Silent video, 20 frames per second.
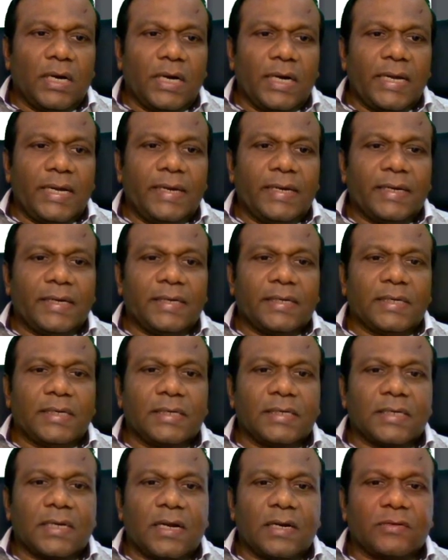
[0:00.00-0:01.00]
hide
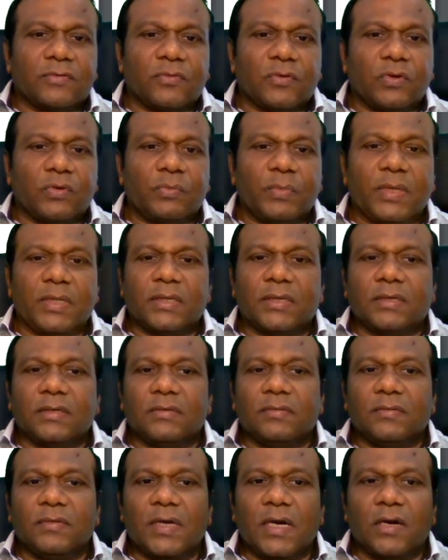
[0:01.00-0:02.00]
return transform method.
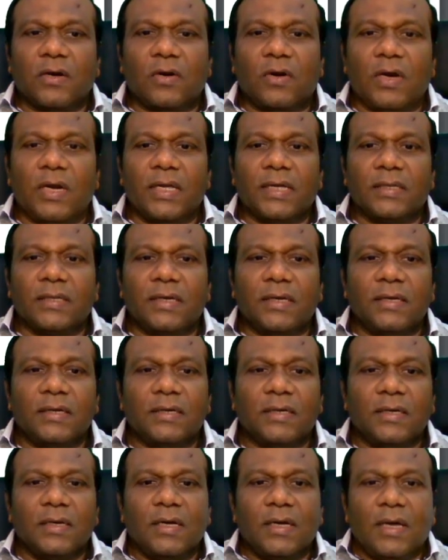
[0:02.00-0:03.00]
We are calling the
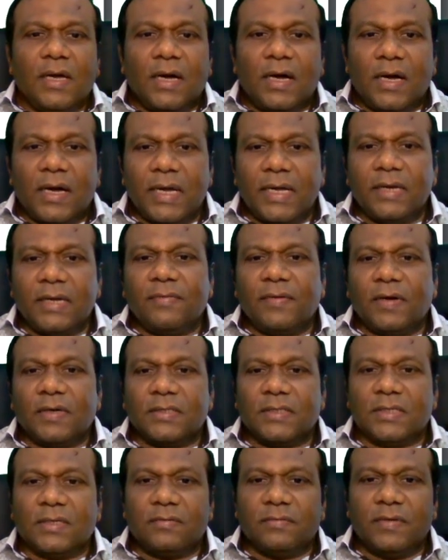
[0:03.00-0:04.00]
hide
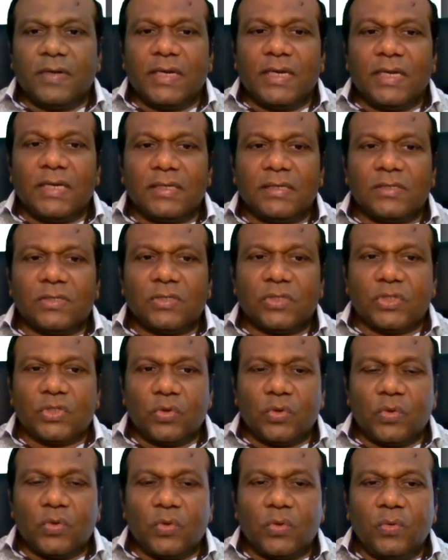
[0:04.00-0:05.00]
function when it is
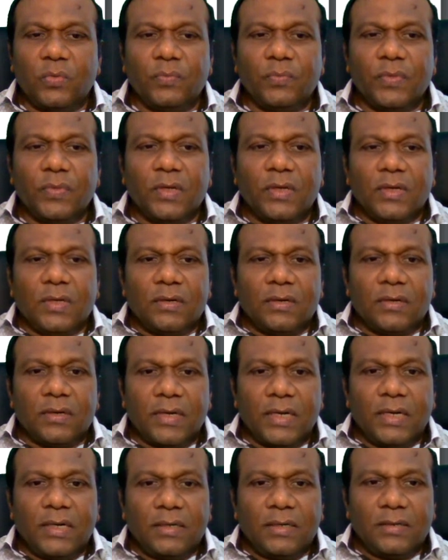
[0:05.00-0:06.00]
show,
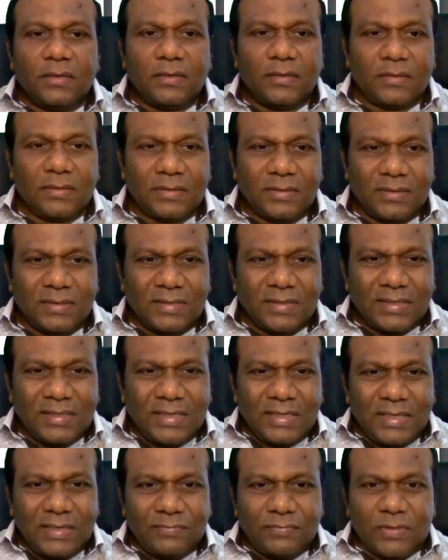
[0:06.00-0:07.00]
right?
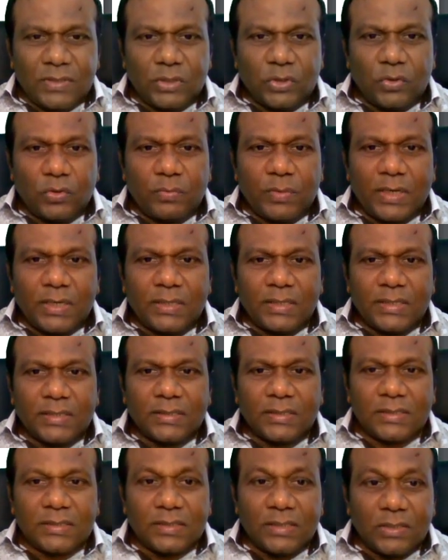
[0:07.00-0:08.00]
If the show button
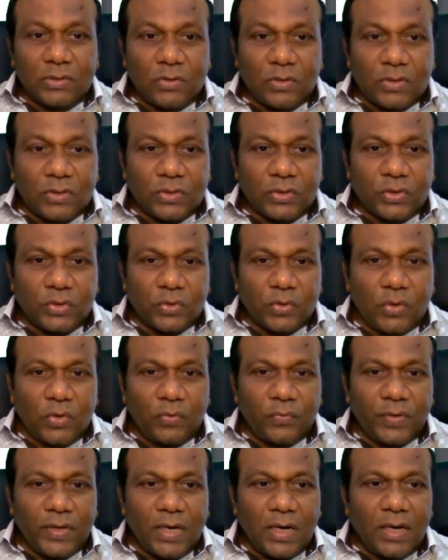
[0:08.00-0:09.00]
is equal to
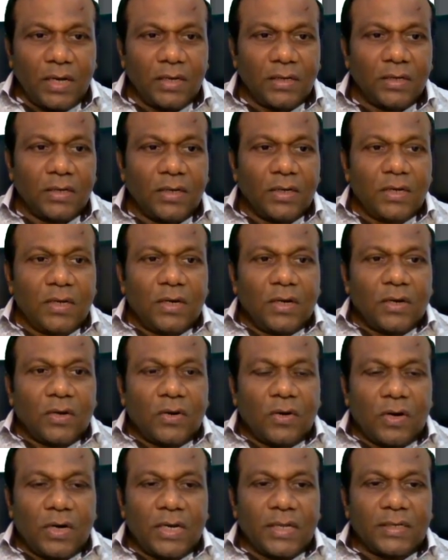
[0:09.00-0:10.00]
show, we are
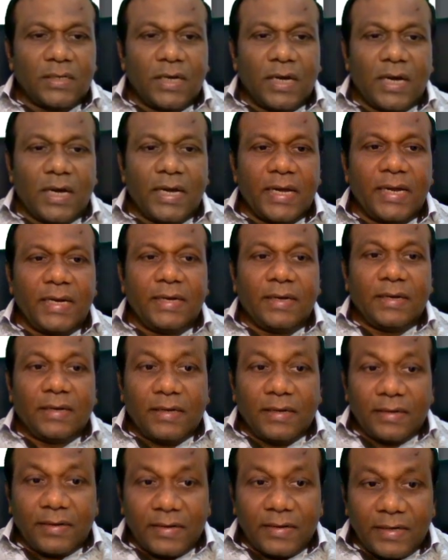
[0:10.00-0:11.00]
calling the hide
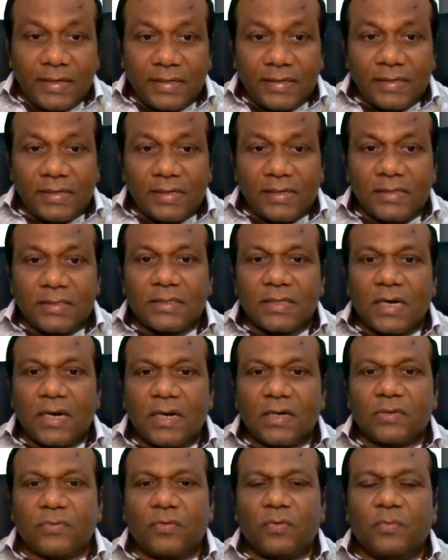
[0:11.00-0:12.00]
returns
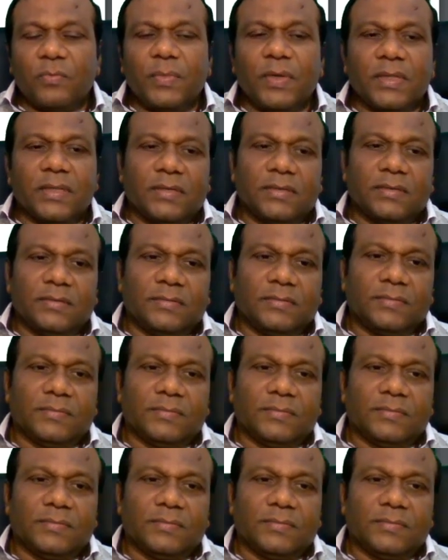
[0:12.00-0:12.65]
transform method.